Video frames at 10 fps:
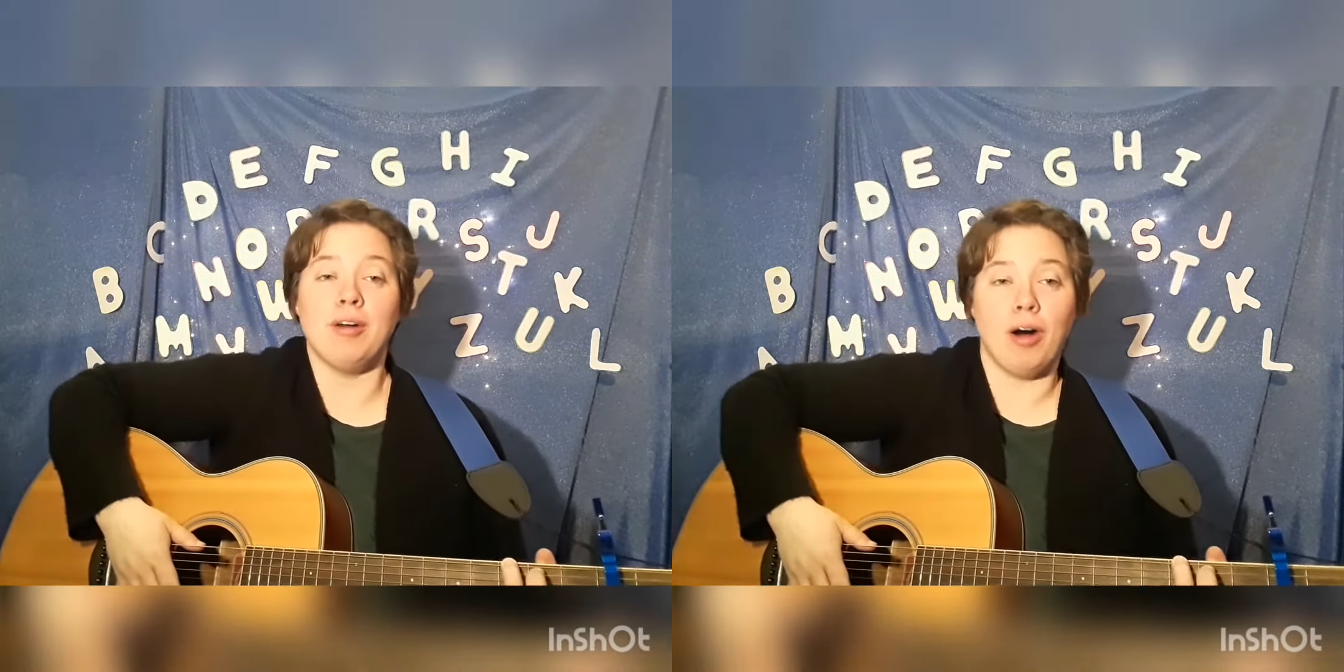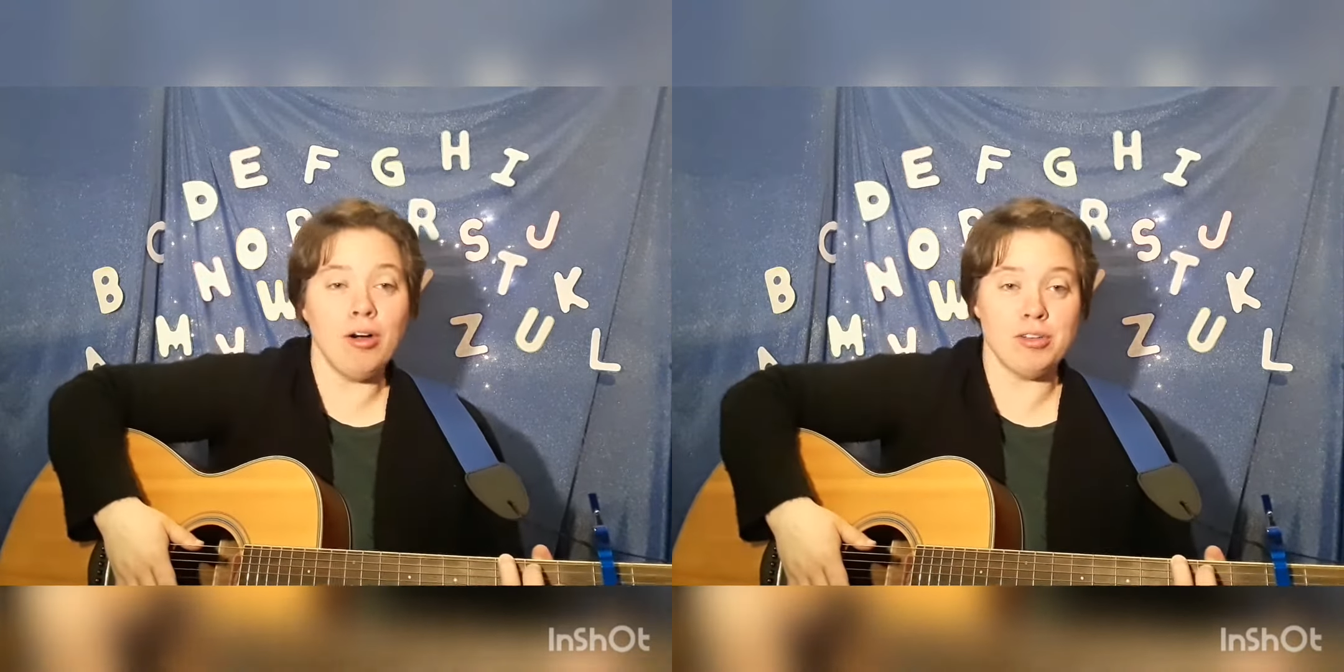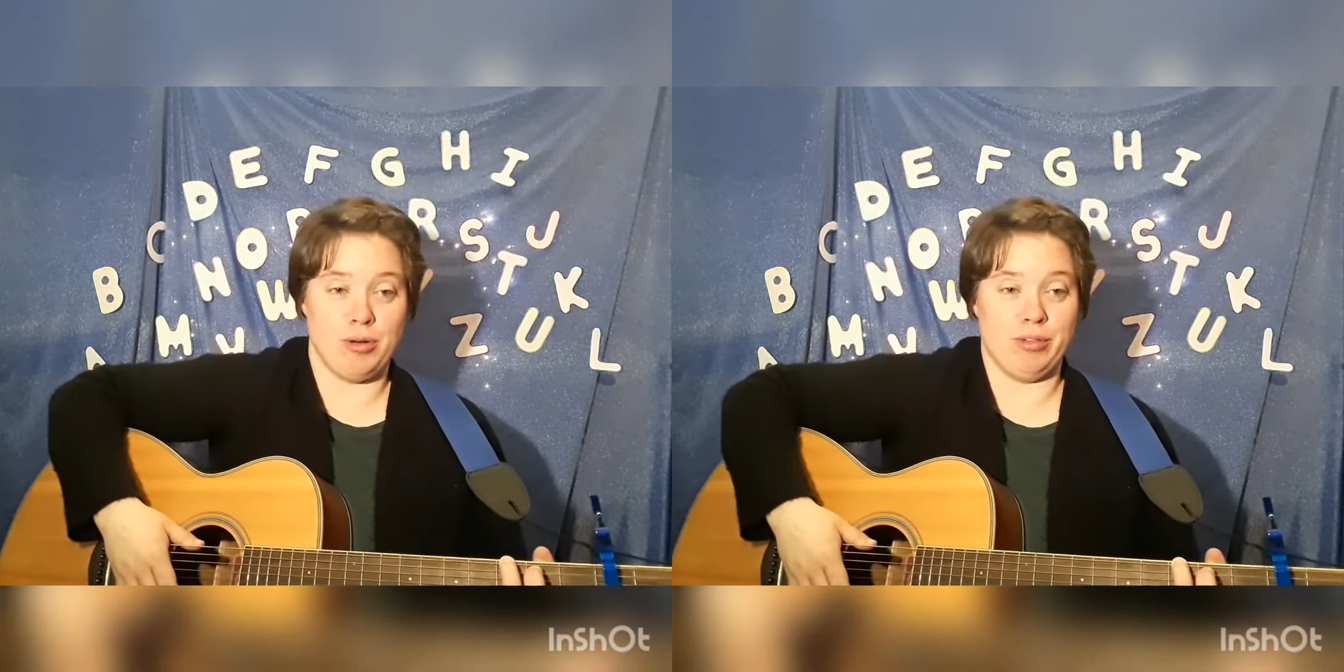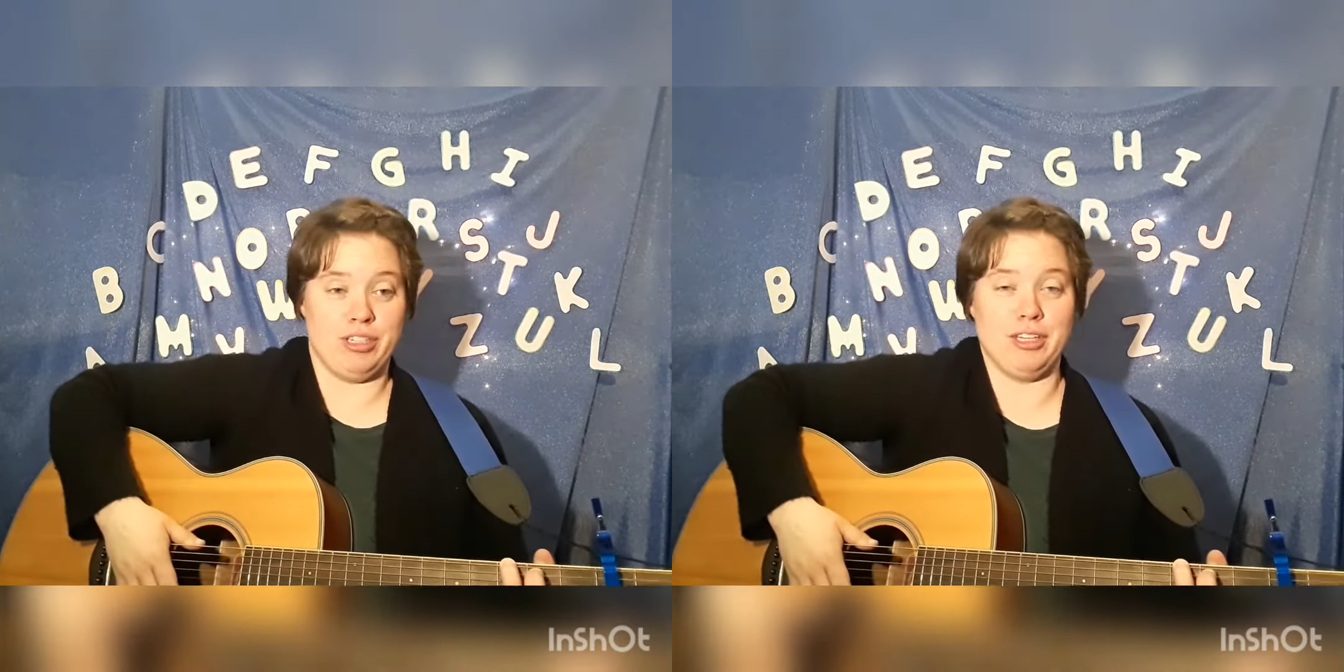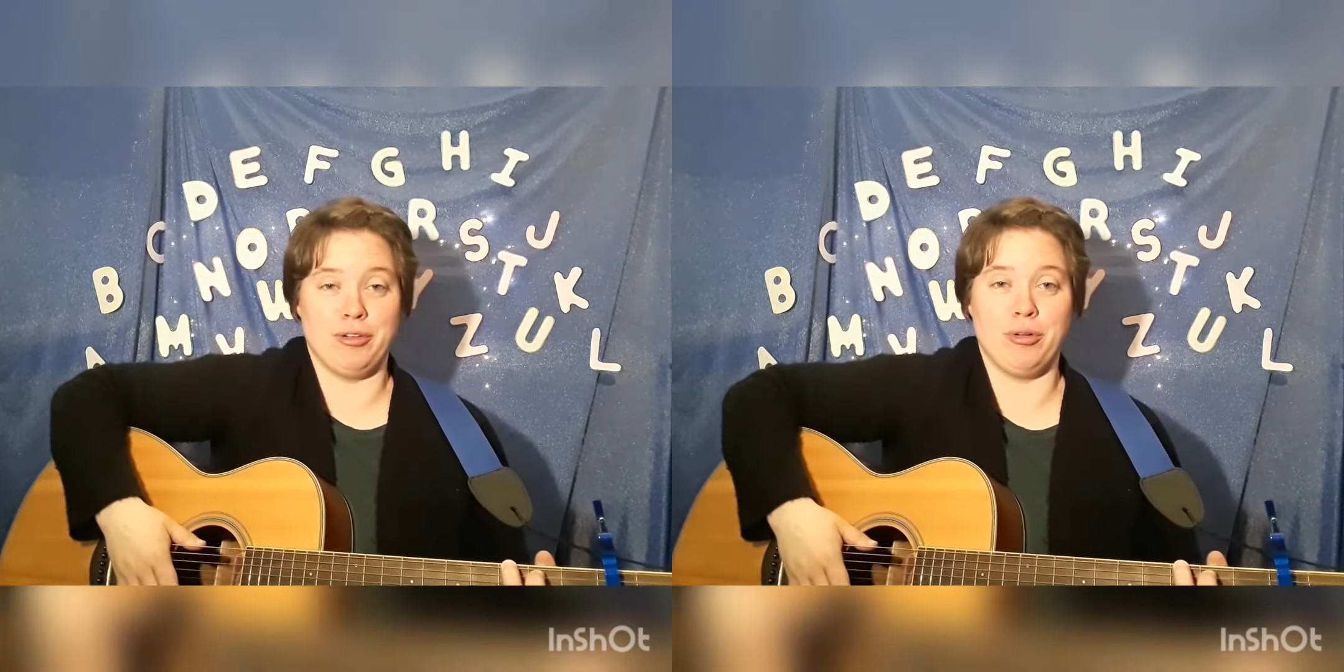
all go and see a